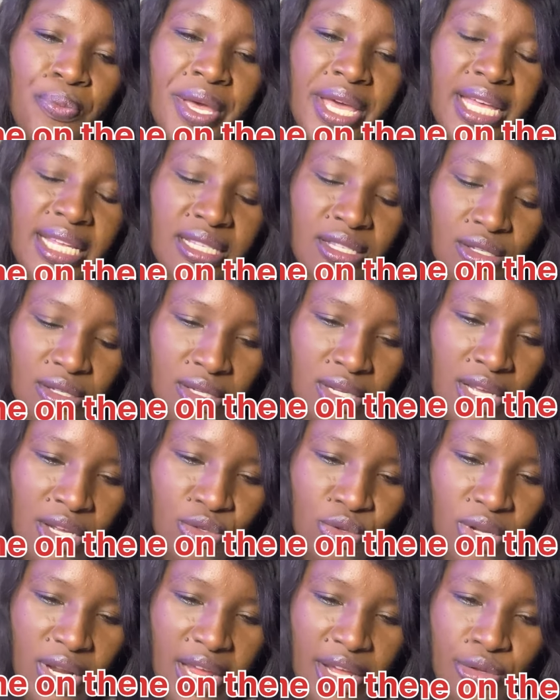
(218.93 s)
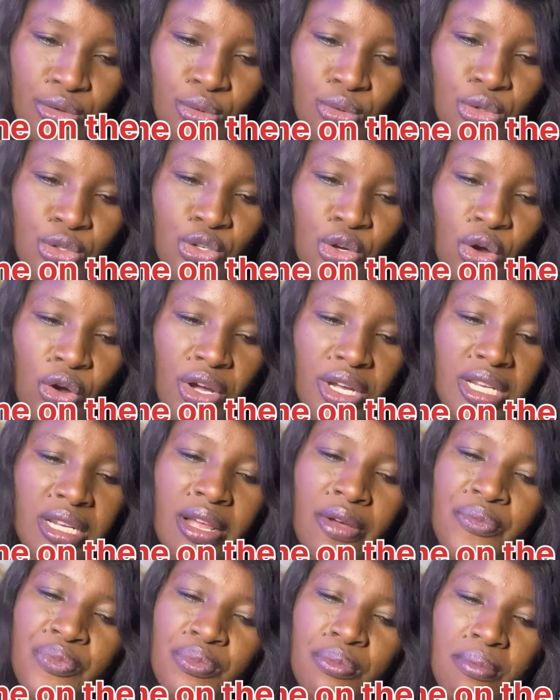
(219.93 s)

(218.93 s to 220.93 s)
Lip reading: paste so that you join